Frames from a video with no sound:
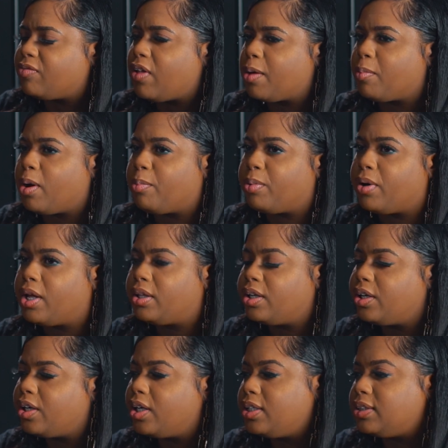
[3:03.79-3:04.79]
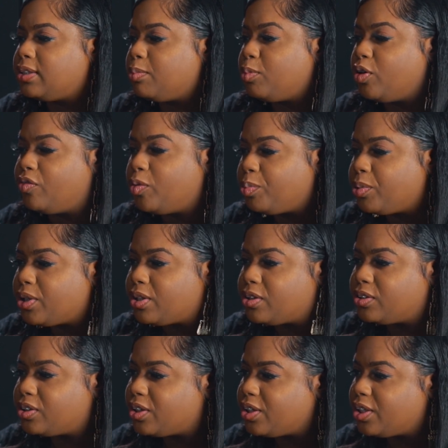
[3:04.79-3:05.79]
Like my brother, he's a movie
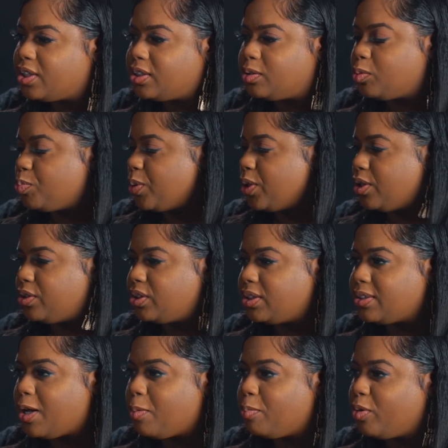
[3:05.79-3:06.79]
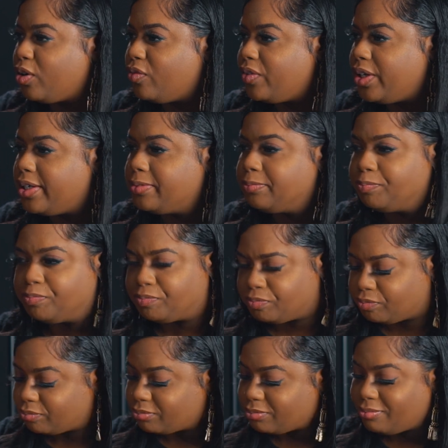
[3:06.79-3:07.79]
producer. He's produced his own movie.
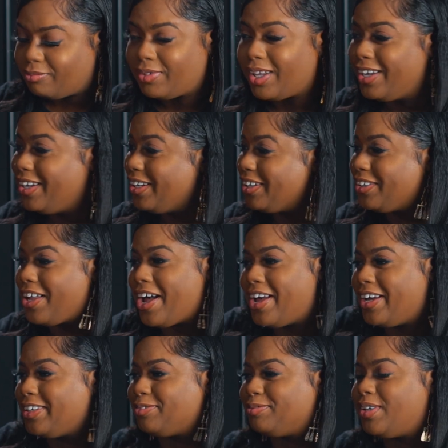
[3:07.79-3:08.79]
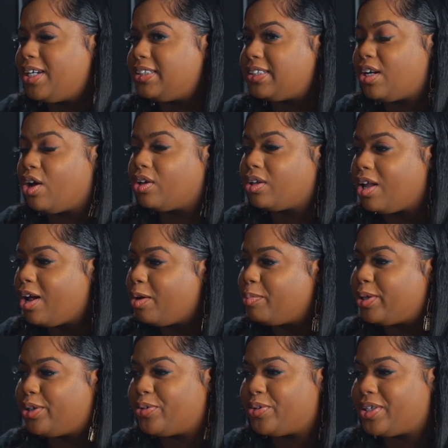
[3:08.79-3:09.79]
And he's in
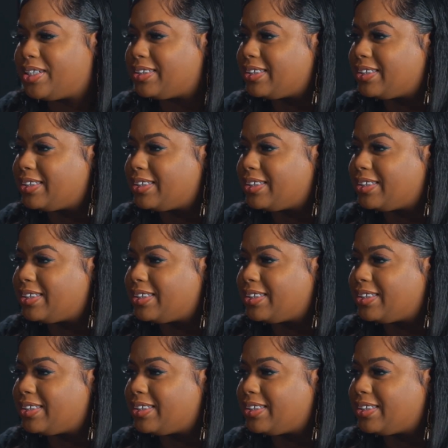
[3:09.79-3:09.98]
Oklahoma doing his thing.